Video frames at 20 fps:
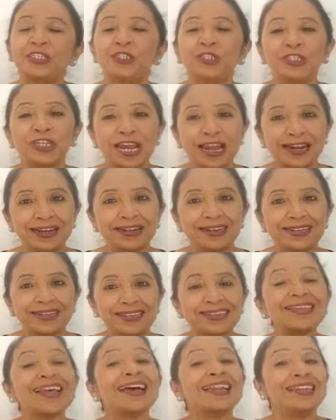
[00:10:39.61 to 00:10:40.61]

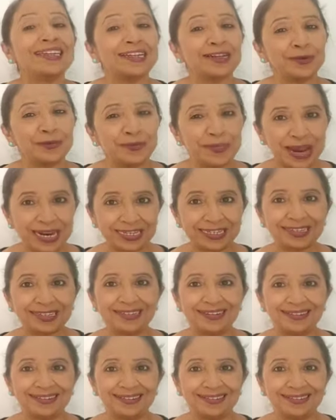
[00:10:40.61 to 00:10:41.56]
gerunds a little better.